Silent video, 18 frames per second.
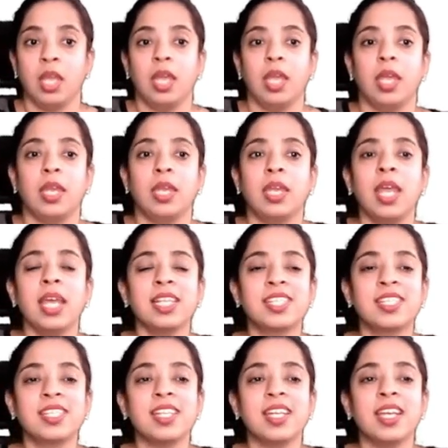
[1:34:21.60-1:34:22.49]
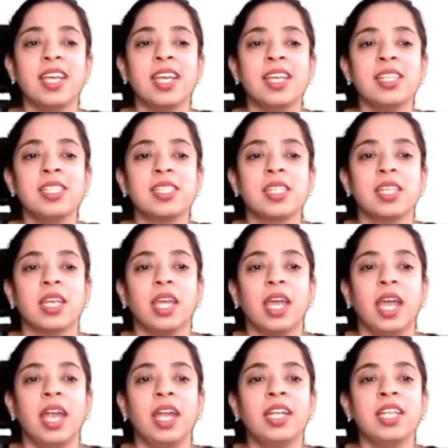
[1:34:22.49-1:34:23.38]
Next is,
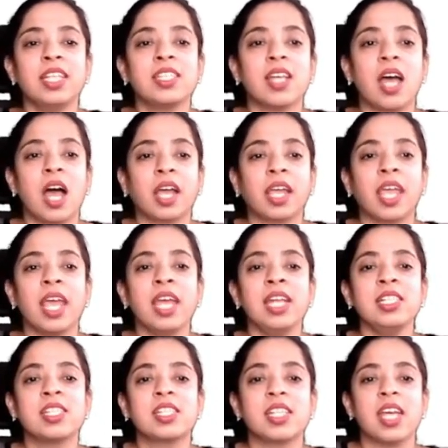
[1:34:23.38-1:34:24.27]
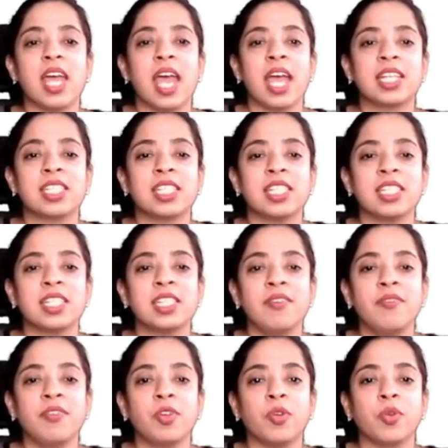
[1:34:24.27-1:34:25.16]
it is against
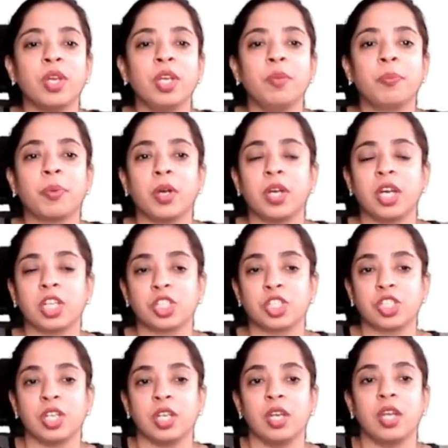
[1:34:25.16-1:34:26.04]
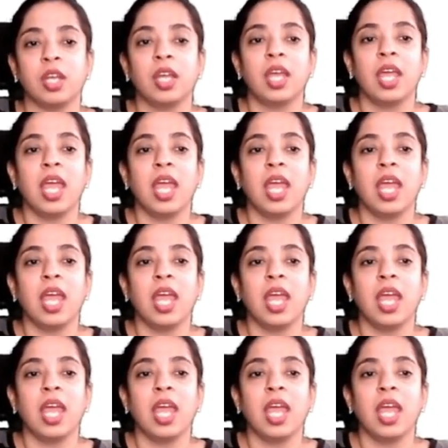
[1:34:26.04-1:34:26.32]
excessive urine production.